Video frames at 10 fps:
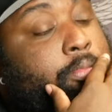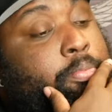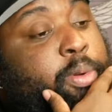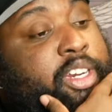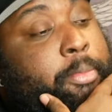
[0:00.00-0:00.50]

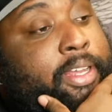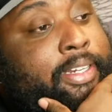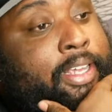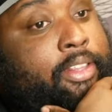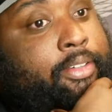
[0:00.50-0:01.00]
Bring everybody
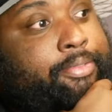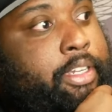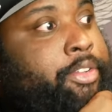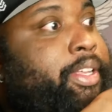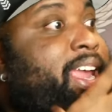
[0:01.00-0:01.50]
together.
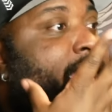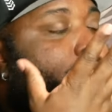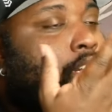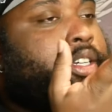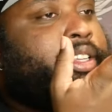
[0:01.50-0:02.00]
Even though they hate
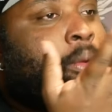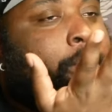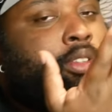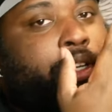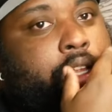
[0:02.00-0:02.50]
each other, they
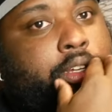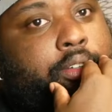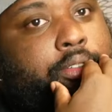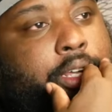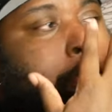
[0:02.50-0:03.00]
work together.
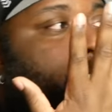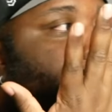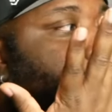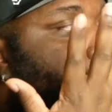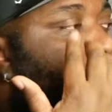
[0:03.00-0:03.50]
Like
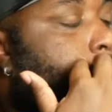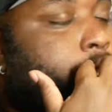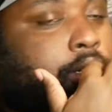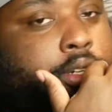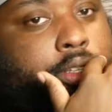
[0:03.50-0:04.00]
politicians who
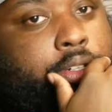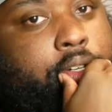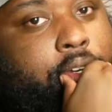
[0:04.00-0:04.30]
hate each other.